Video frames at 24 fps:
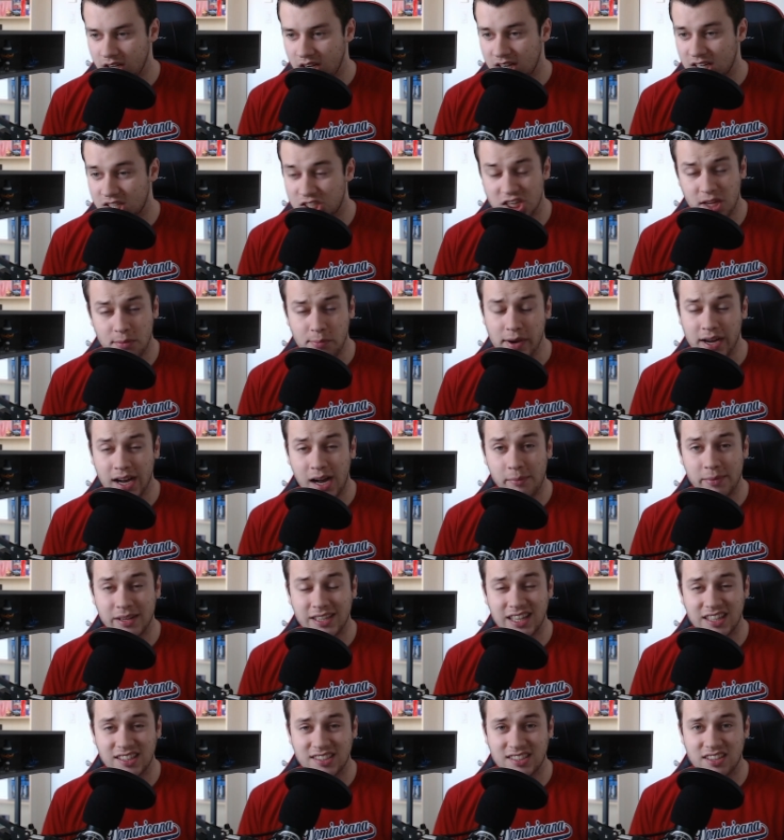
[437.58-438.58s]
Shin Megami
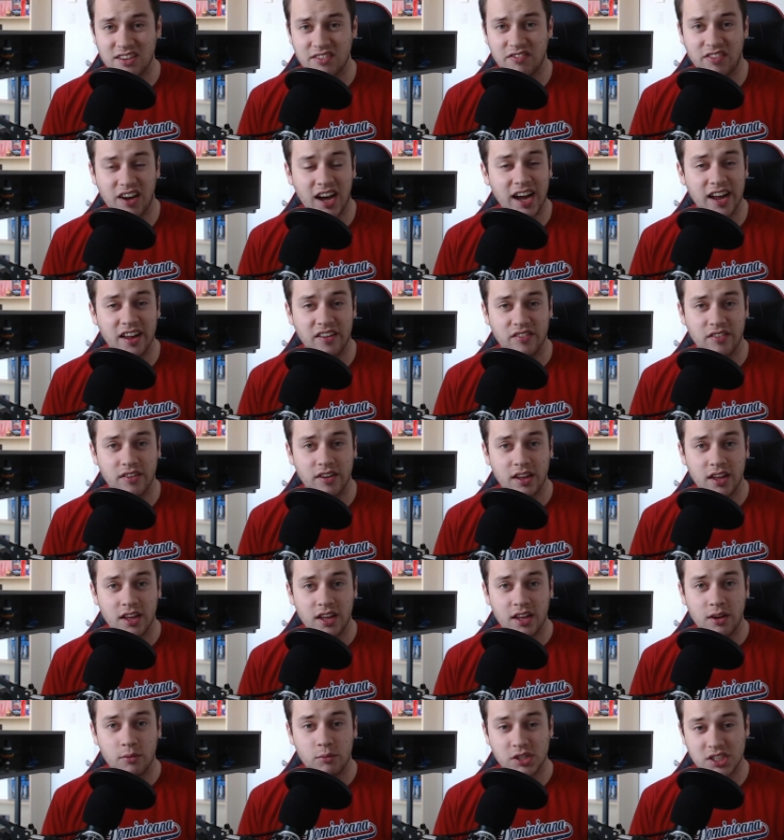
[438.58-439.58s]
Tensei five,
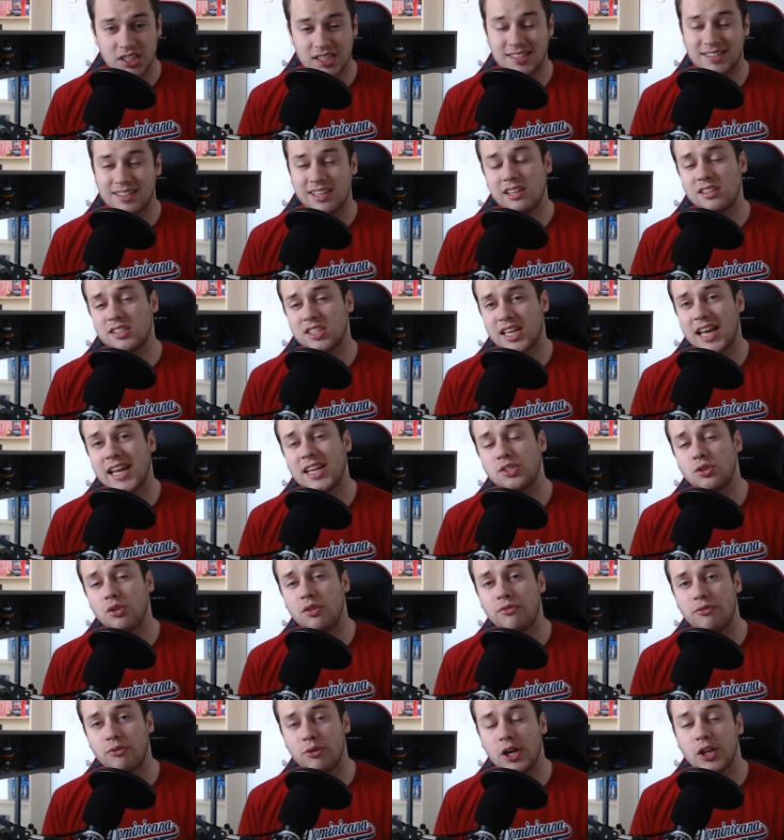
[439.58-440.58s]
which is still
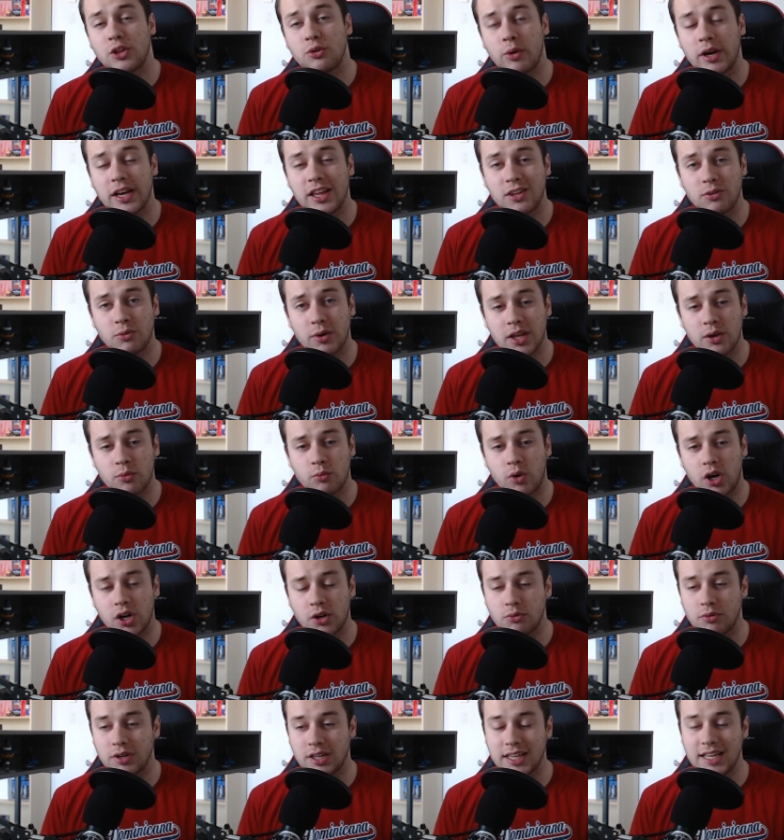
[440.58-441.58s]
scheduled for a twenty
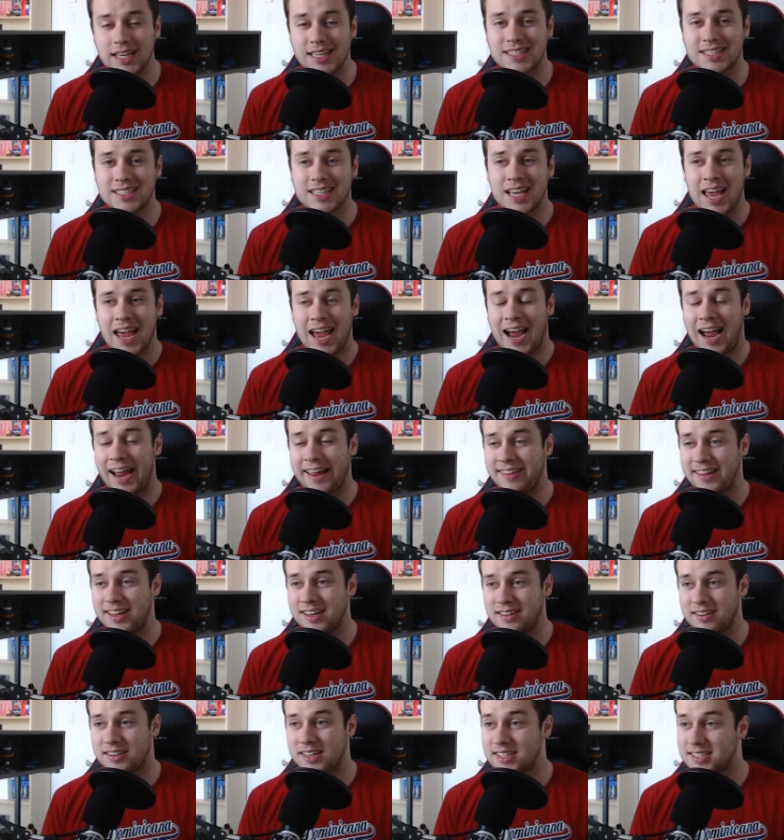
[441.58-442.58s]
twenty-one release. I
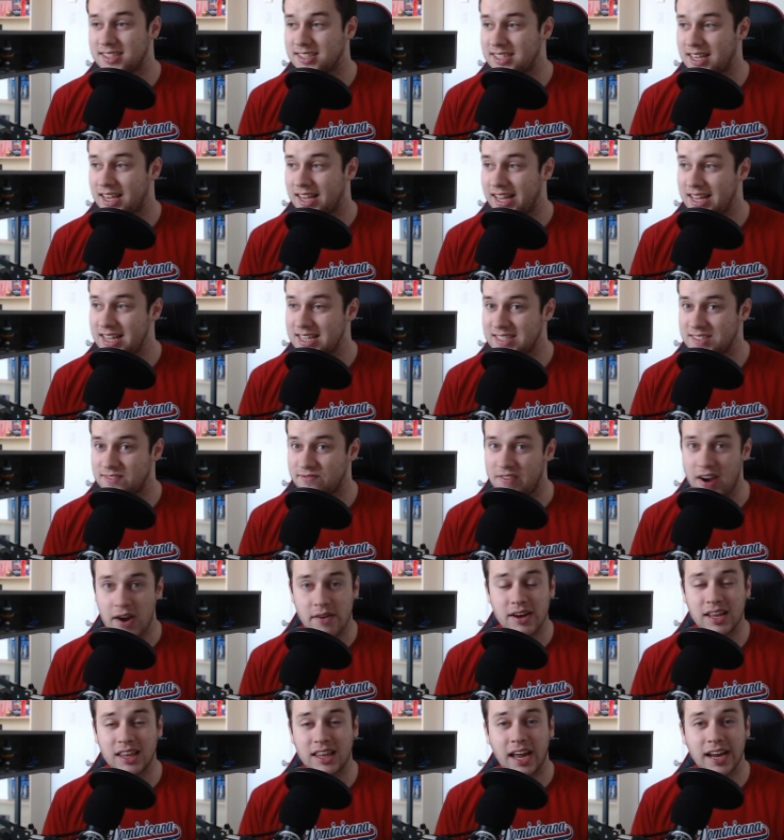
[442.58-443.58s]
think this is
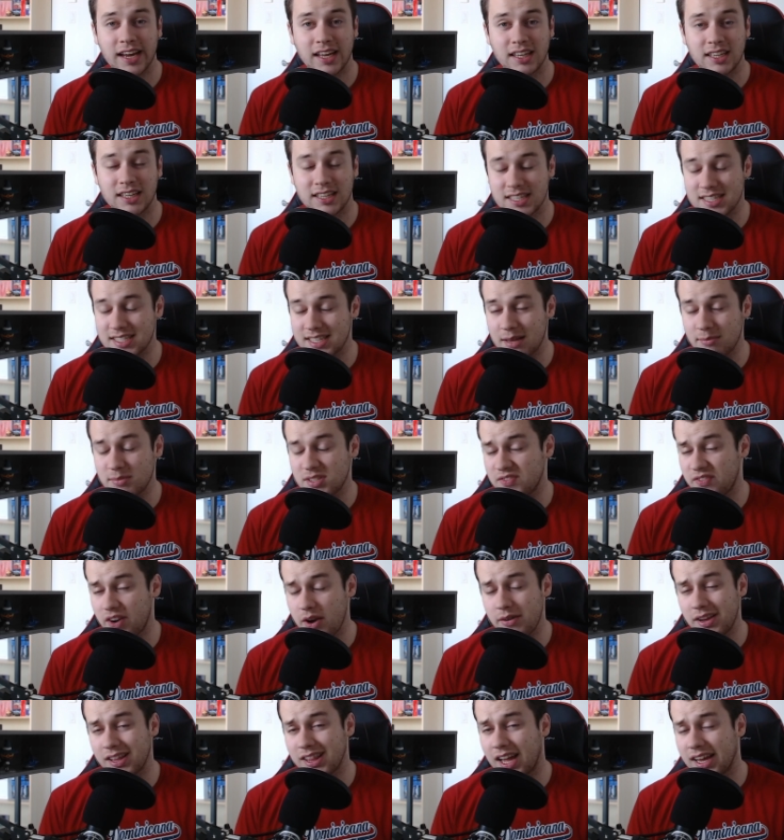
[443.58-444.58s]
very likely, this game is
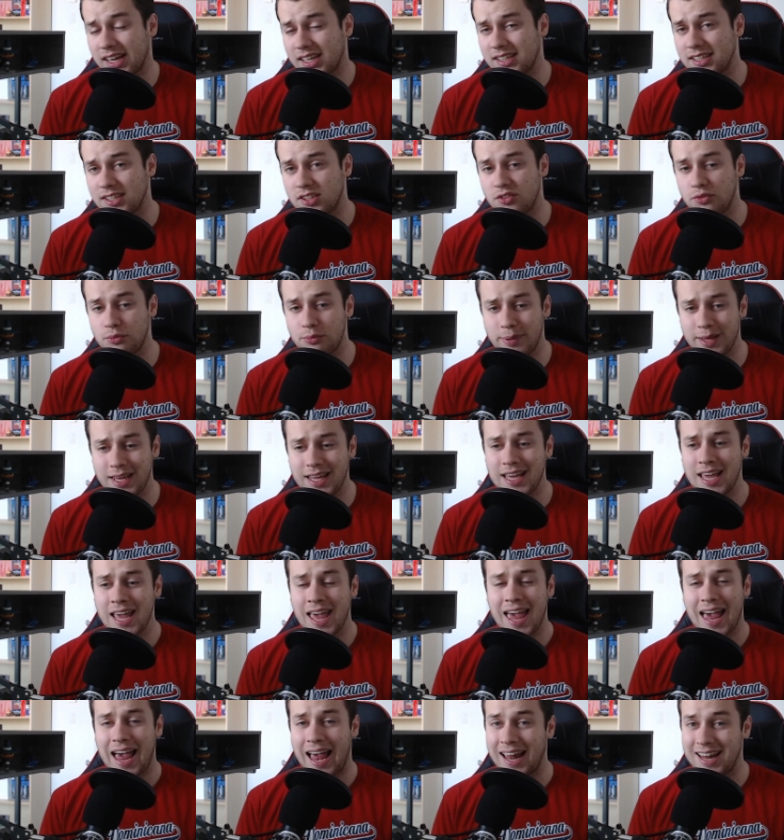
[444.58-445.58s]
very likely to be
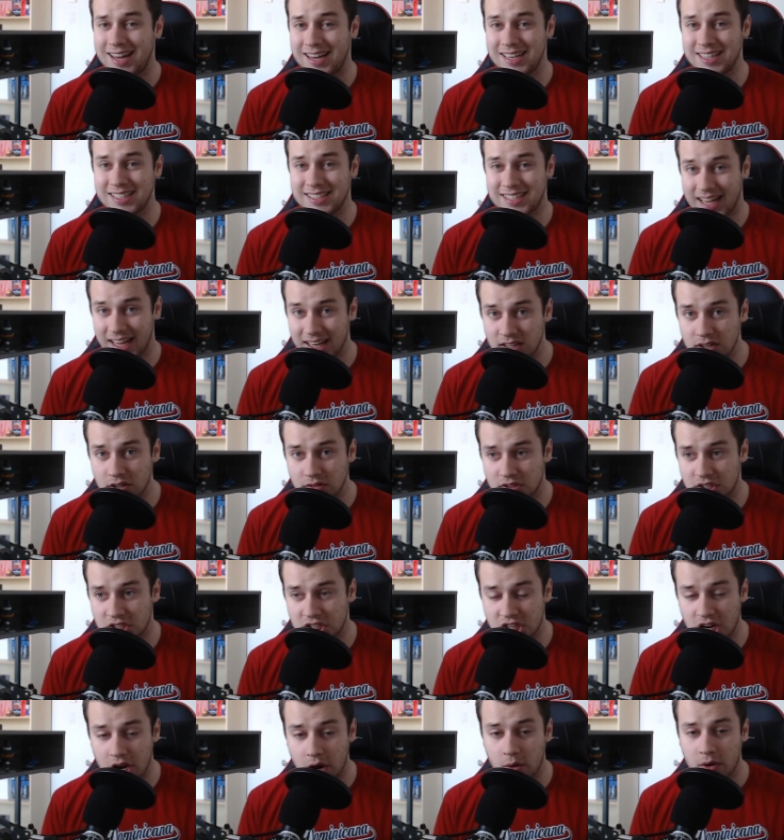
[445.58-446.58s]
at Nintendo's
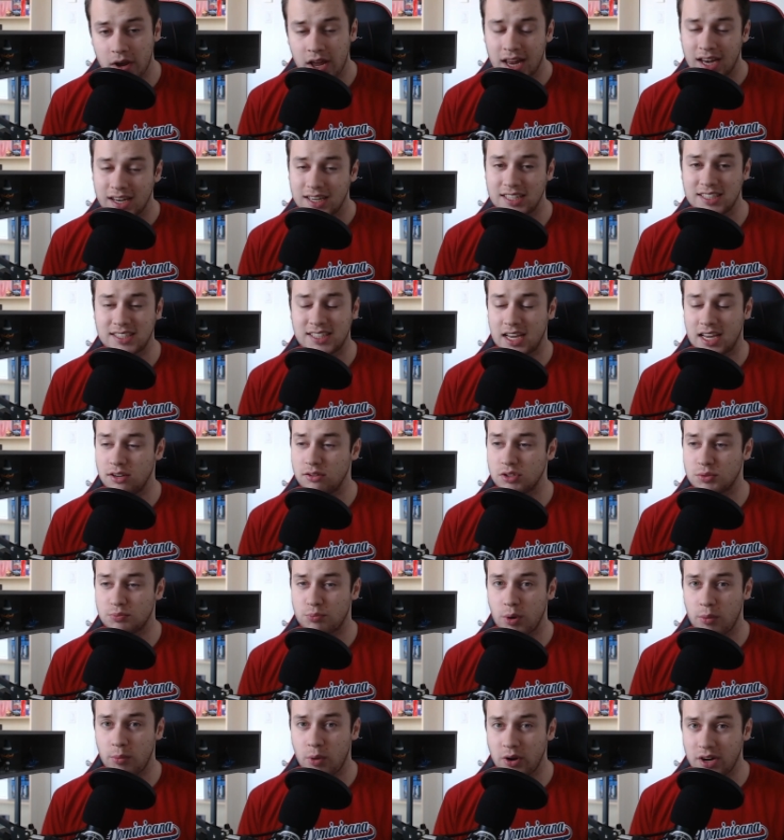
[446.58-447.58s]
show. Nintendo's
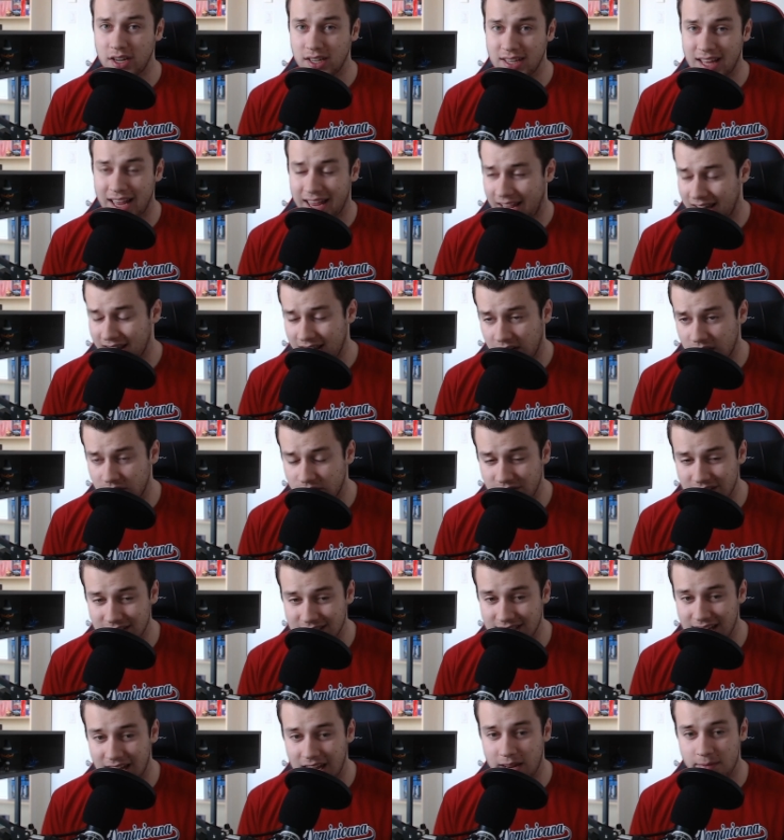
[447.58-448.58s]
promoting the hell out of
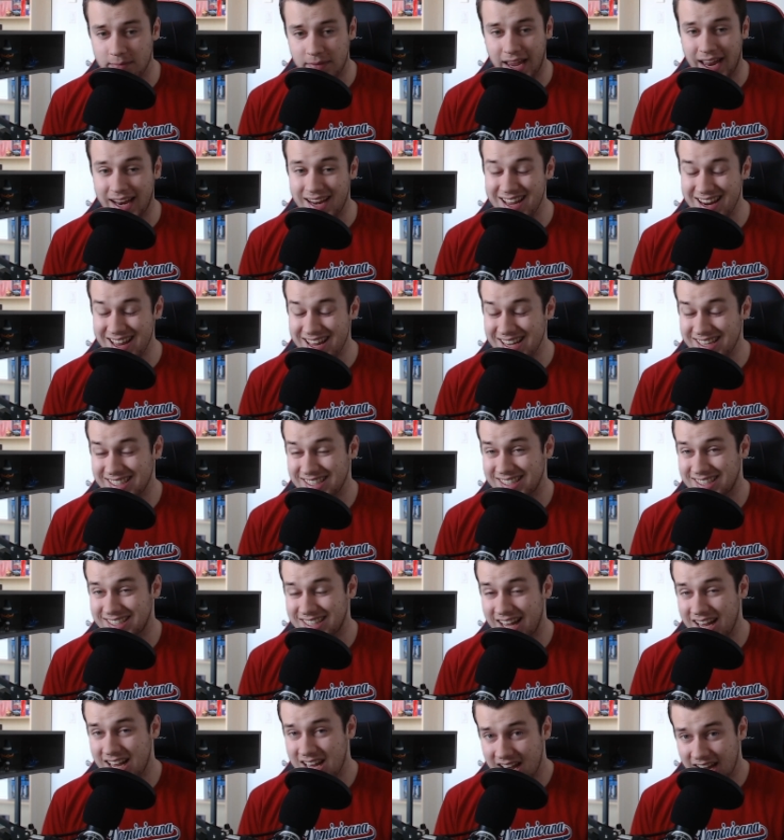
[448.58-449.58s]
this game, and it is a
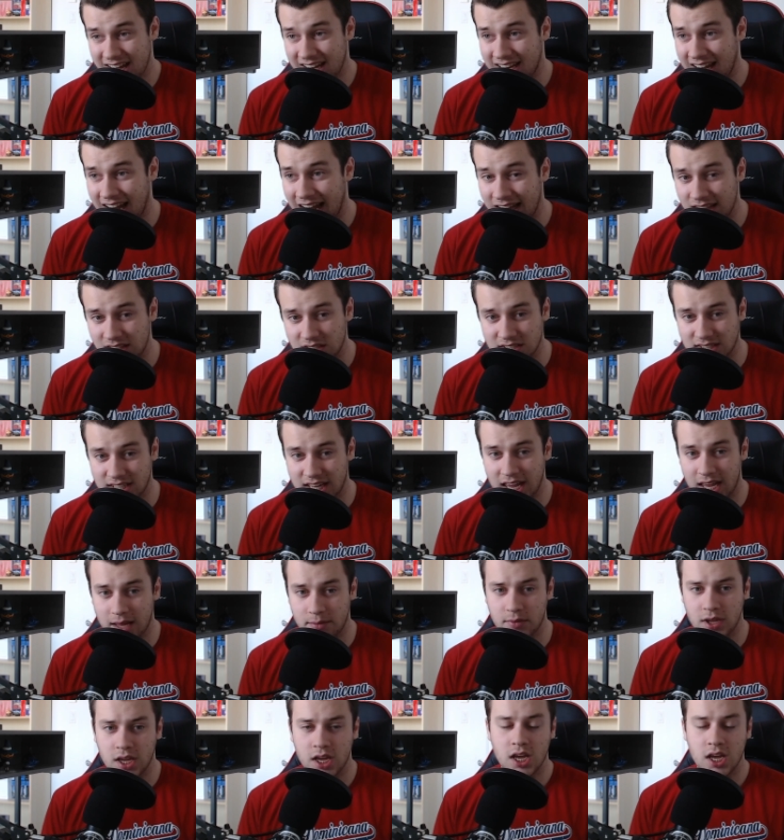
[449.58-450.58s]
Sega and Atlus game.